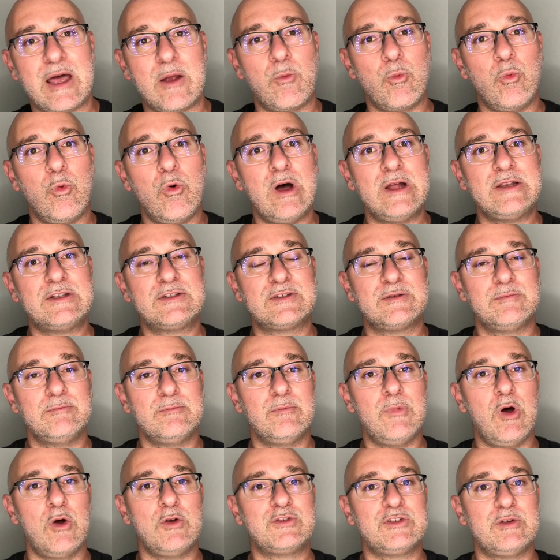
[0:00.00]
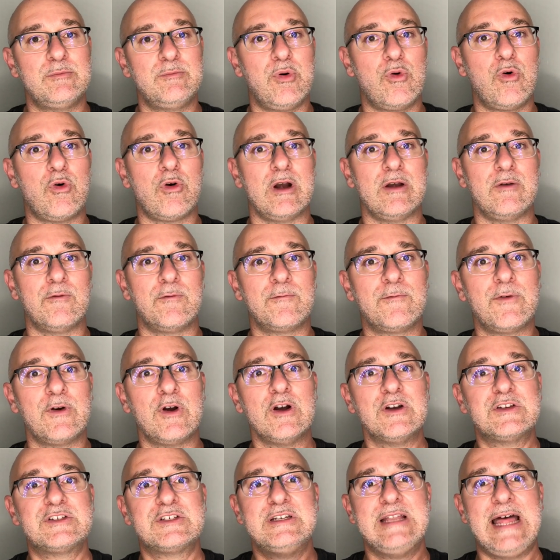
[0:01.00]
on what's most important
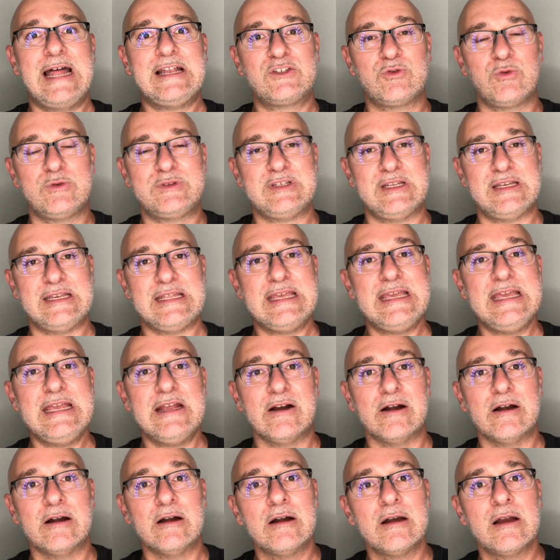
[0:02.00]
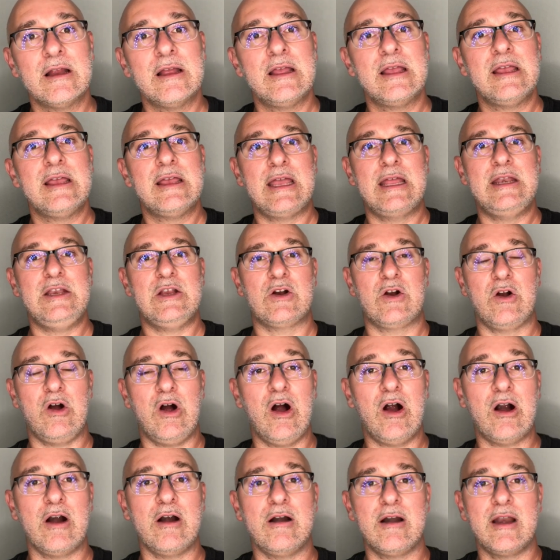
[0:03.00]
first, and that's what's in here, in your
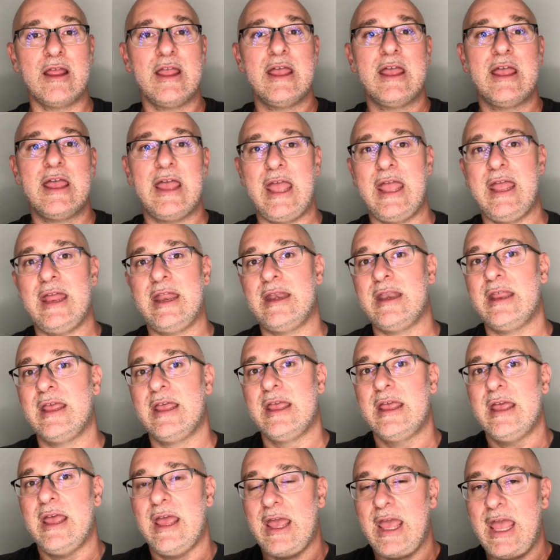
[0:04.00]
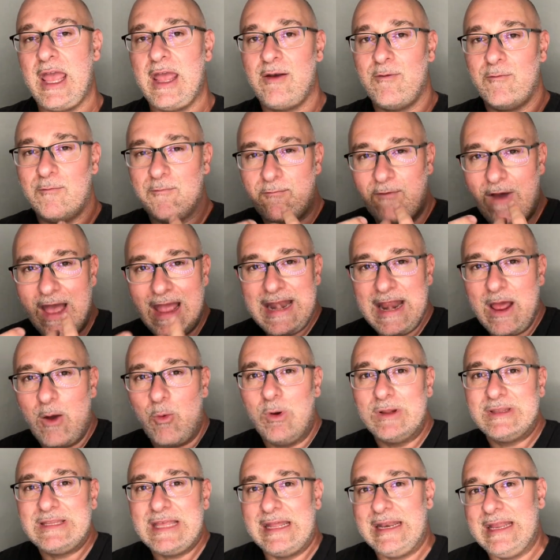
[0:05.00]
heart, and find out
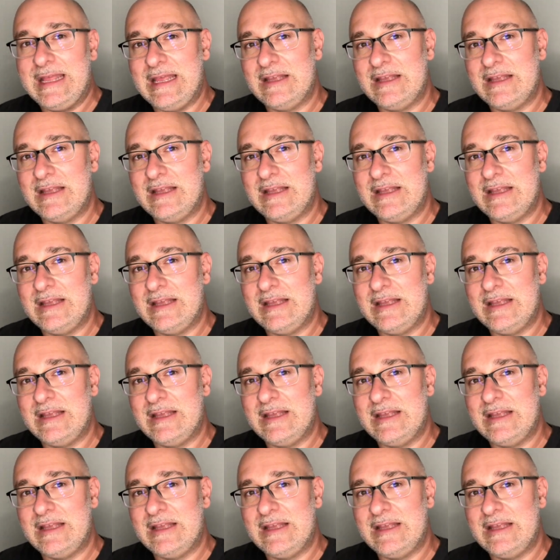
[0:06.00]
what that